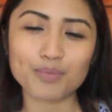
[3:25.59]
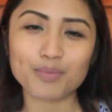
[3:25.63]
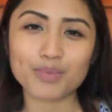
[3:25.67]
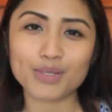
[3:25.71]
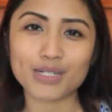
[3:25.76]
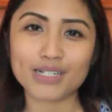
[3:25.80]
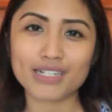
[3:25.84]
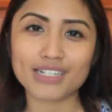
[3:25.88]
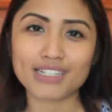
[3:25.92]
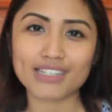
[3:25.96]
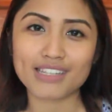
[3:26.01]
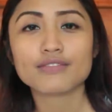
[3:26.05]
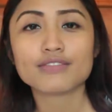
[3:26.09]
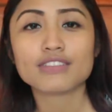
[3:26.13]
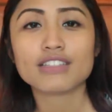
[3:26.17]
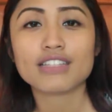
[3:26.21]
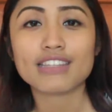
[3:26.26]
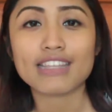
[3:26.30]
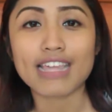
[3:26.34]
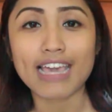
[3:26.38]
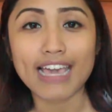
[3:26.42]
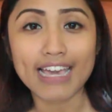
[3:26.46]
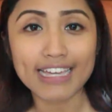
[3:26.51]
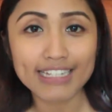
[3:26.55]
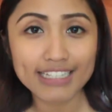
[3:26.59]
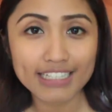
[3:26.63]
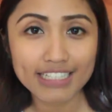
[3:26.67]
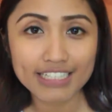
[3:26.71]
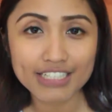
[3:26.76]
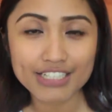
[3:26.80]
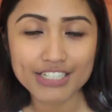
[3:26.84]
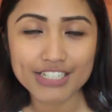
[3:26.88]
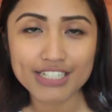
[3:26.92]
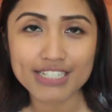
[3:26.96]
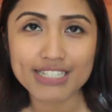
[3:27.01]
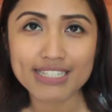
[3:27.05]
but the
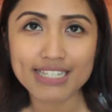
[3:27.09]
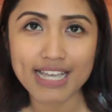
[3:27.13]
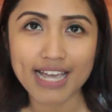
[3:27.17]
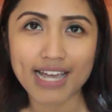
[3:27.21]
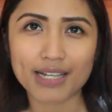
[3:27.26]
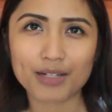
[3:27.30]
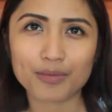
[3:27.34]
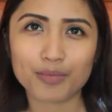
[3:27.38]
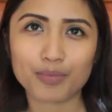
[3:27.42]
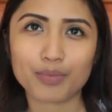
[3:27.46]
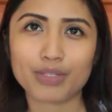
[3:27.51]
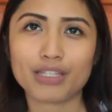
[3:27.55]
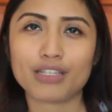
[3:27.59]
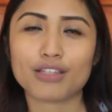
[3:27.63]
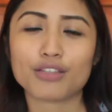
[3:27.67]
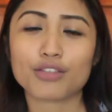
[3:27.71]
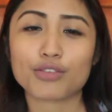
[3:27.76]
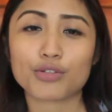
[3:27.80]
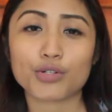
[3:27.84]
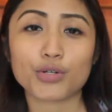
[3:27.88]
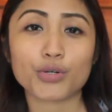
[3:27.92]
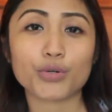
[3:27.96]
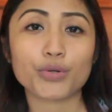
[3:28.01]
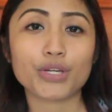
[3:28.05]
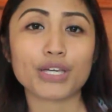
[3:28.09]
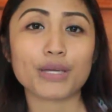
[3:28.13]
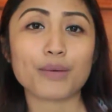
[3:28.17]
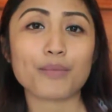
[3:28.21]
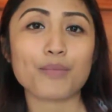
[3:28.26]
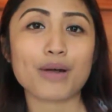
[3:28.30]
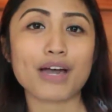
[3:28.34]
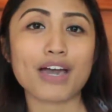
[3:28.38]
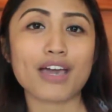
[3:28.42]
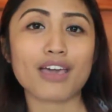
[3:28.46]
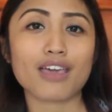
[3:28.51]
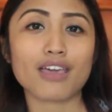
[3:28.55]
ending just had me throwing
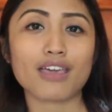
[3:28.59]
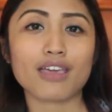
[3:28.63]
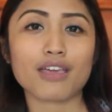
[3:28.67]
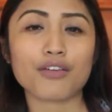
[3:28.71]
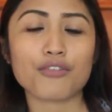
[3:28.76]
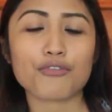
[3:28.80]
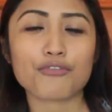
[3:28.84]
my